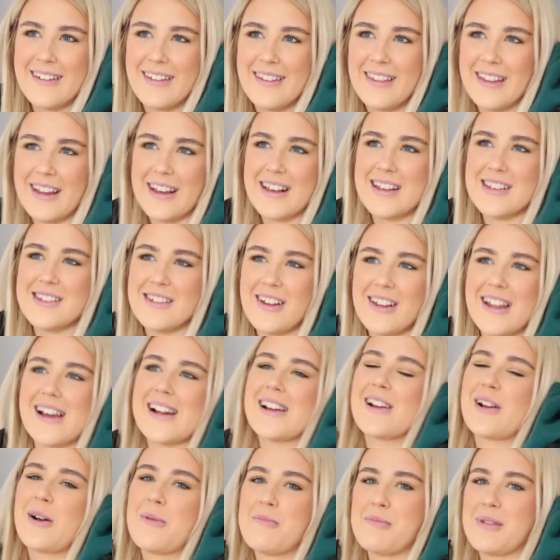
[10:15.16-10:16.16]
like it's not
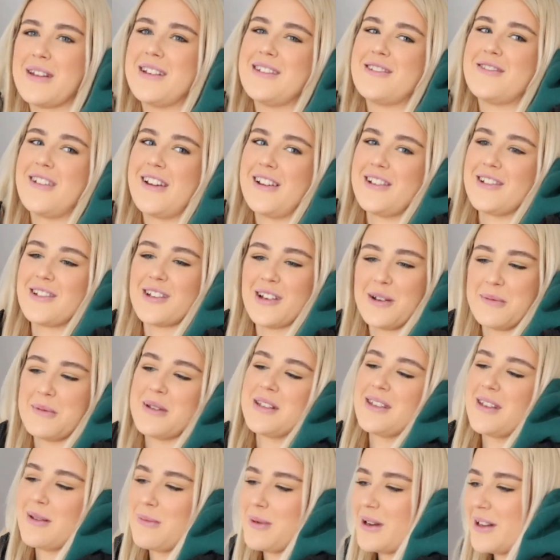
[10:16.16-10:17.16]
like a complete stranger's gonna be
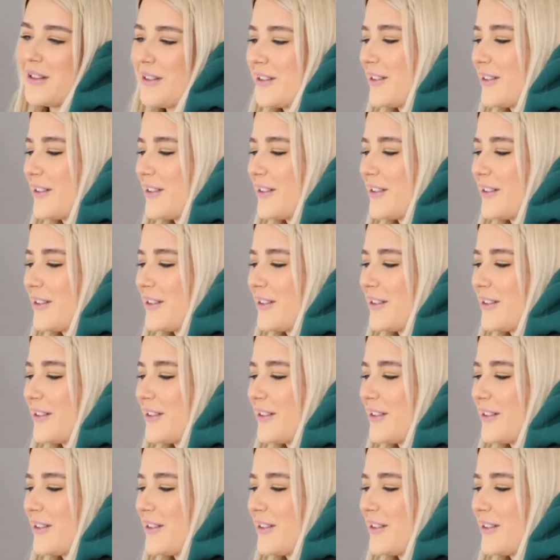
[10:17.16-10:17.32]
sleeping in